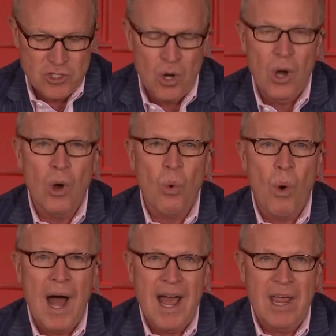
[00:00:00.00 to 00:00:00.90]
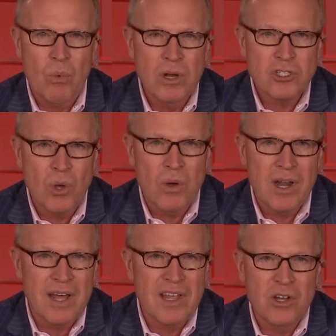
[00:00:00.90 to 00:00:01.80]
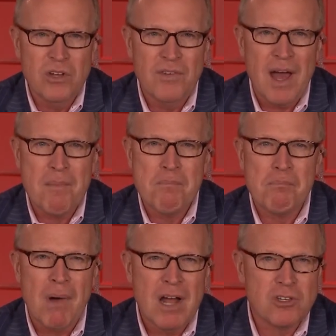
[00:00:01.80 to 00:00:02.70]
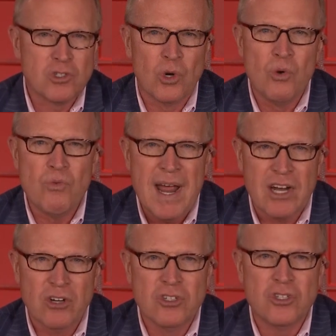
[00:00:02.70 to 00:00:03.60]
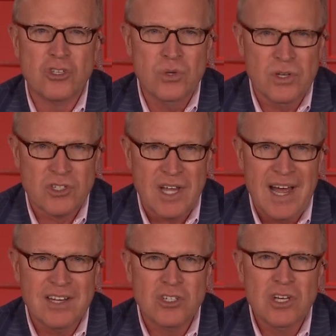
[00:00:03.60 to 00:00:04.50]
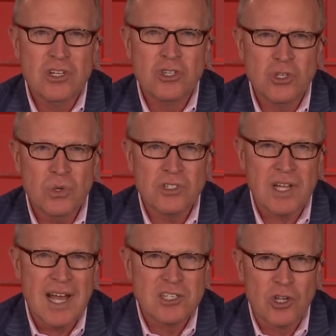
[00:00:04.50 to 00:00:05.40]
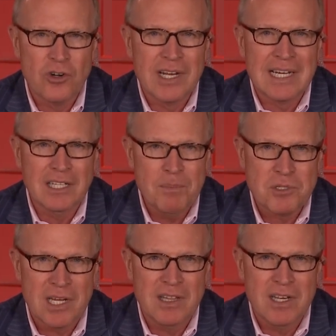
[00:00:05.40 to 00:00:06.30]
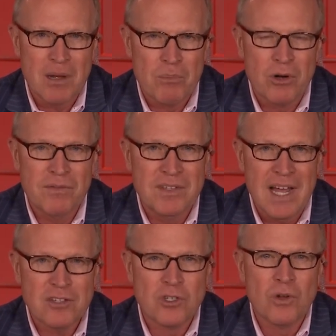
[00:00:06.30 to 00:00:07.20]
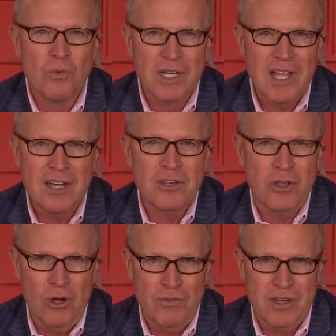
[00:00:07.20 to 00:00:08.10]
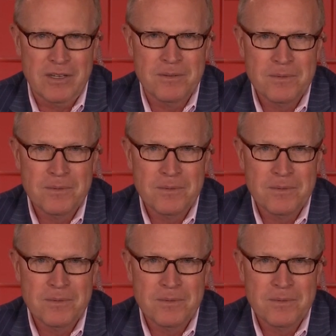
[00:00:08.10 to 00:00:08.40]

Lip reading: So Hawaii, what's going on there? You've got monster record suicides that are eclipsing the number of deaths related to COVID.